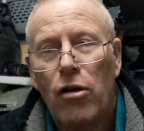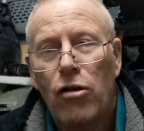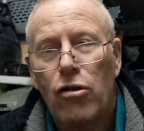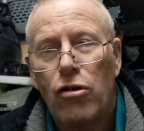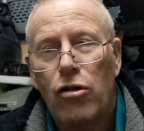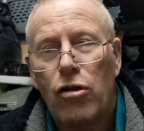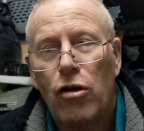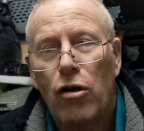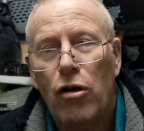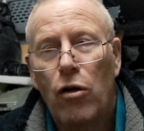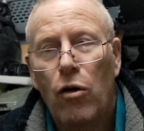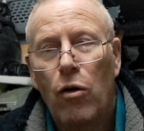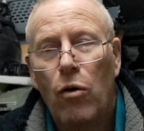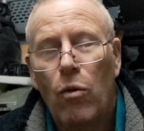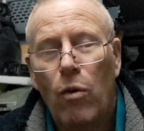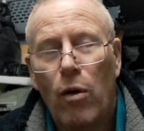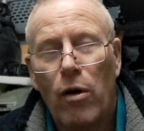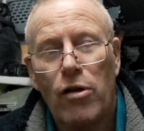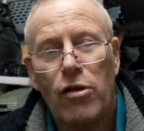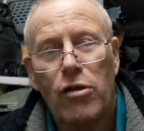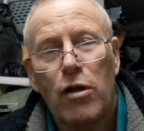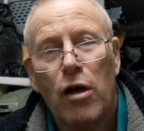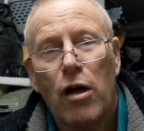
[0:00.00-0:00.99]
to
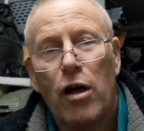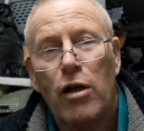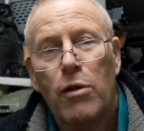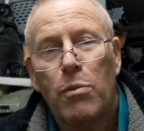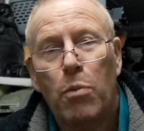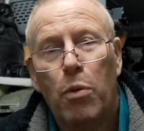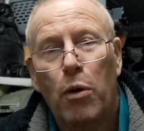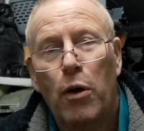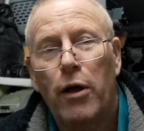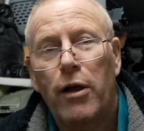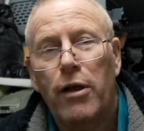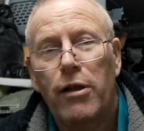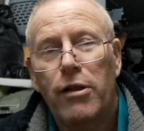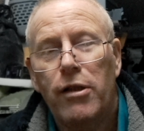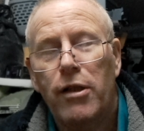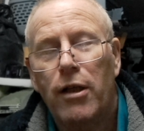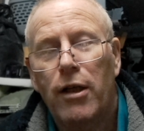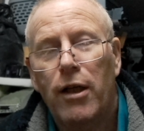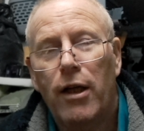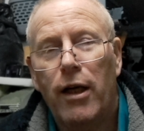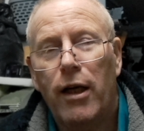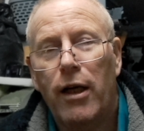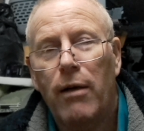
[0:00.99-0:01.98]
what size pulleys you
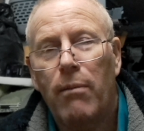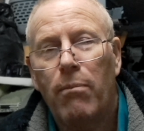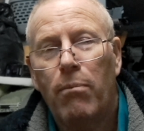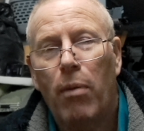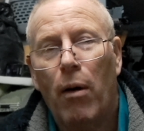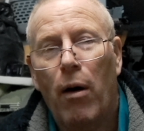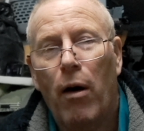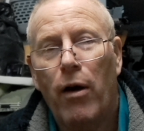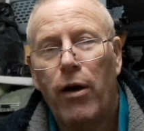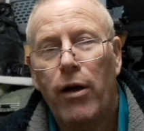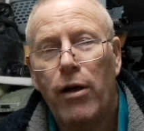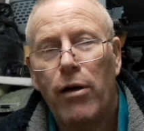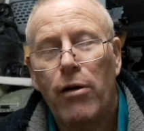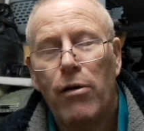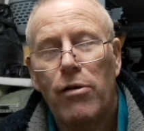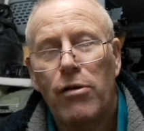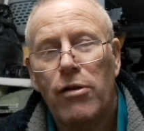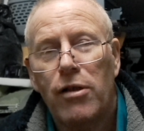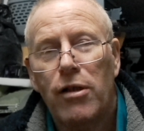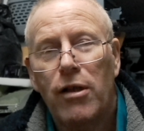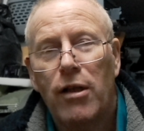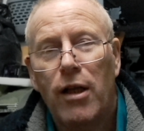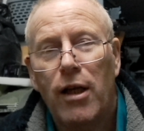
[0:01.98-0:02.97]
need by
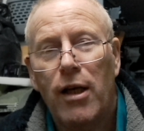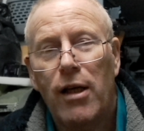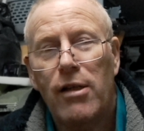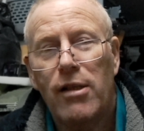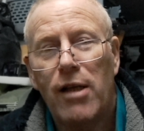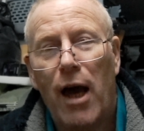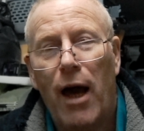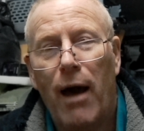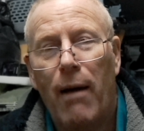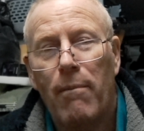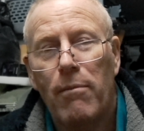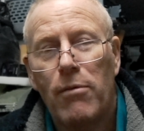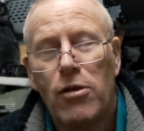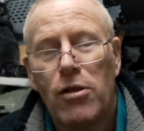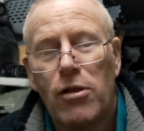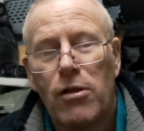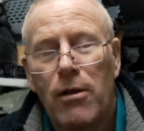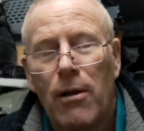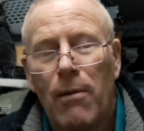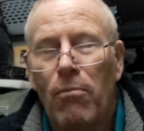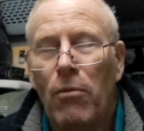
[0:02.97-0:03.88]
using these apps.